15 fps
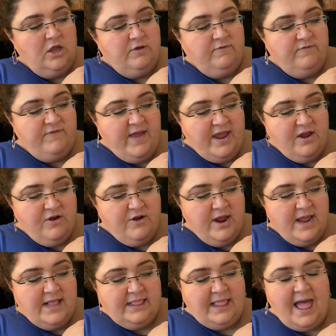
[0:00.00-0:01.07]

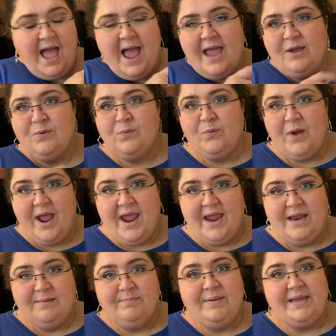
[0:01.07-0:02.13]
Very light
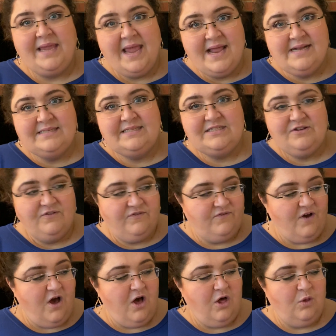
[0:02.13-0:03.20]
rain begins to
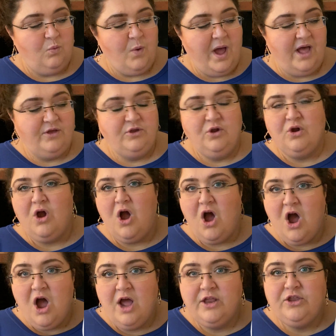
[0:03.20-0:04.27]
fall while you're
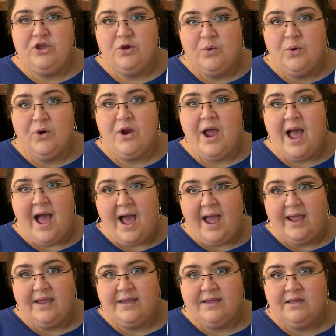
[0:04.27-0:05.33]
on your
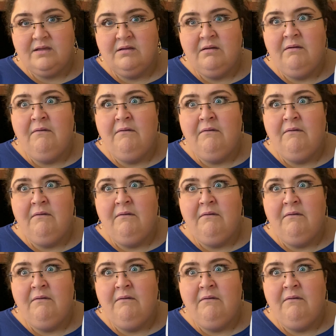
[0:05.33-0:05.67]
hike.